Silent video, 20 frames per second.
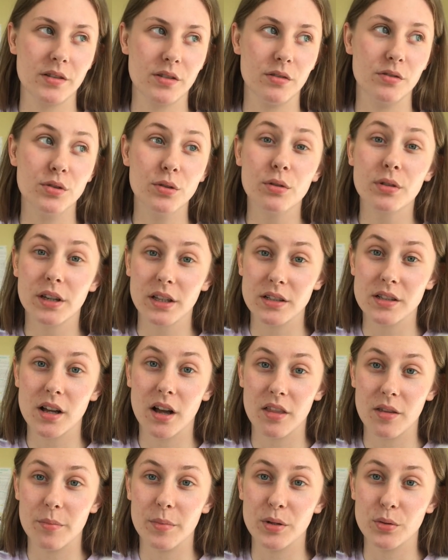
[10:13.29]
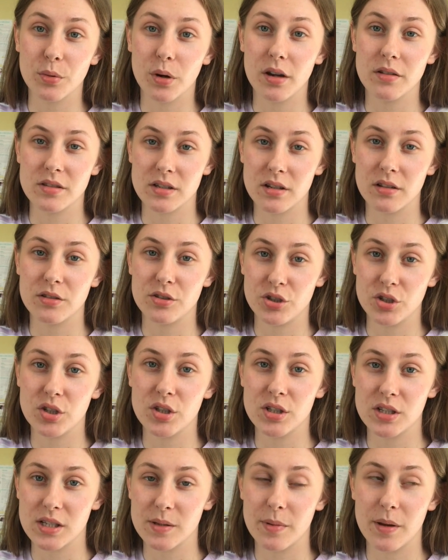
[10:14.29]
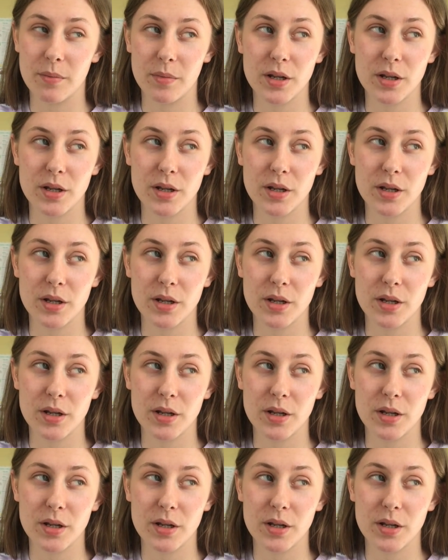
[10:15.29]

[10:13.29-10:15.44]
So talking to other midwives and other students about